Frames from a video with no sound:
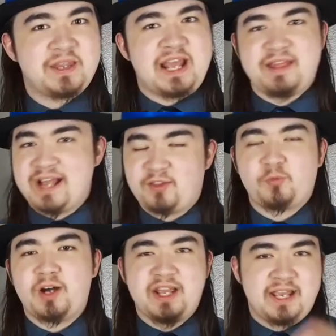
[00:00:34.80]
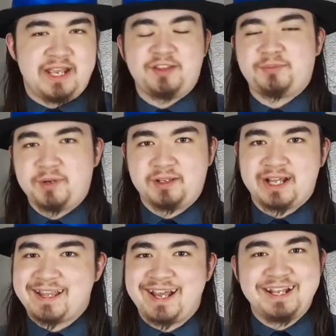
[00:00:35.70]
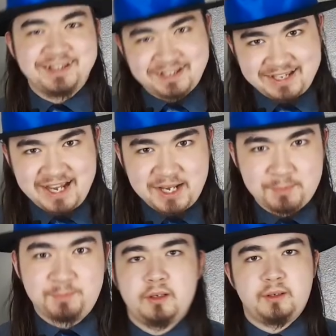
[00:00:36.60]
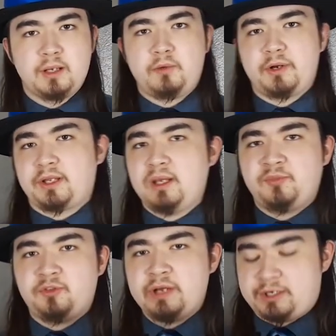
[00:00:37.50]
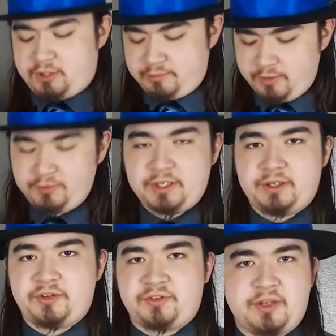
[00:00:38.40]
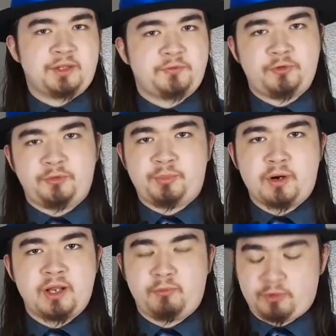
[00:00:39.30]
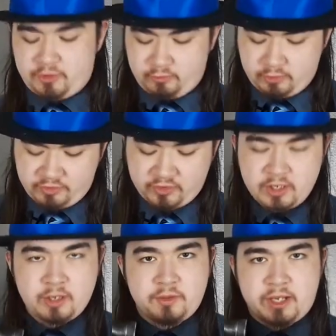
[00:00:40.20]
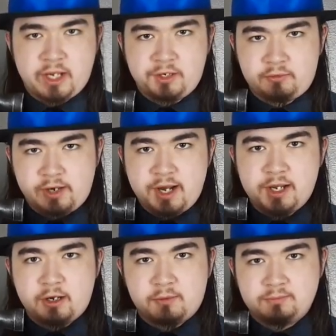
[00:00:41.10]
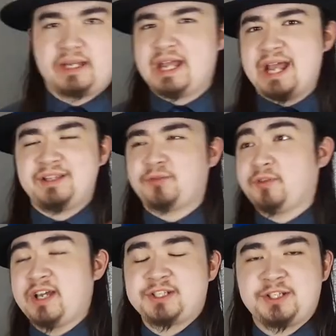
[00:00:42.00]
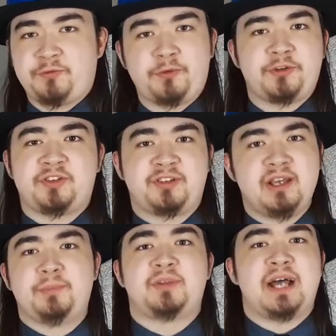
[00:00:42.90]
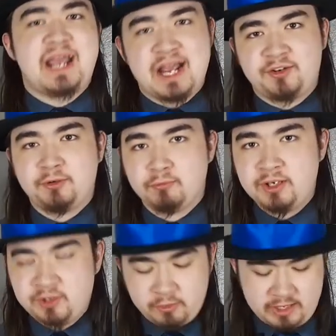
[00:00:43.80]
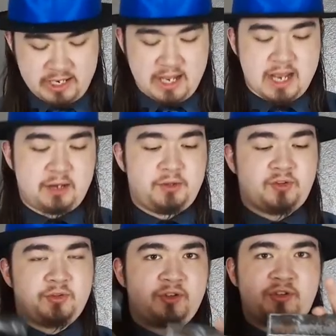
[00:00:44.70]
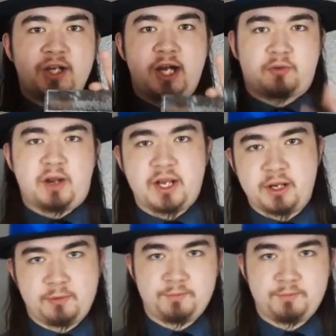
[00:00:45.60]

And that's why it's spelled like that in the game. Now when it came to actually building this thing, the first part I worked on was the handle right here. And this was actually a first attempt. I had to redo it and also the stock right here.